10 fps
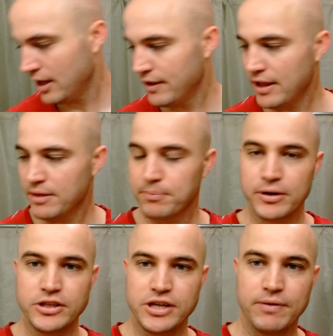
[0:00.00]
And then the
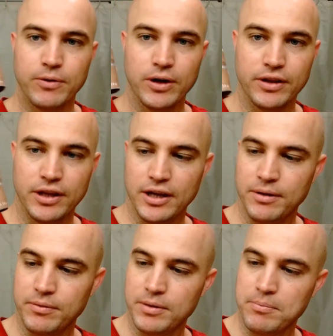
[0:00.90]
pre-shave oil,
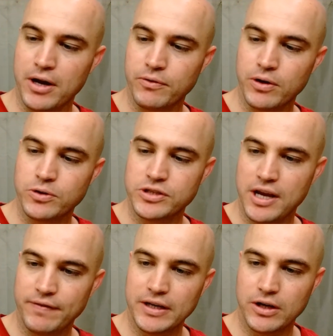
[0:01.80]
the, the Monroe
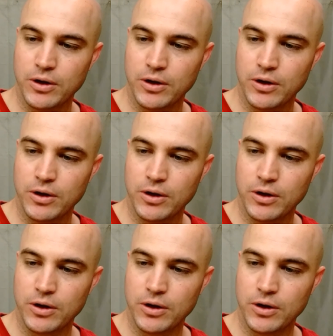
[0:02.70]
Shaving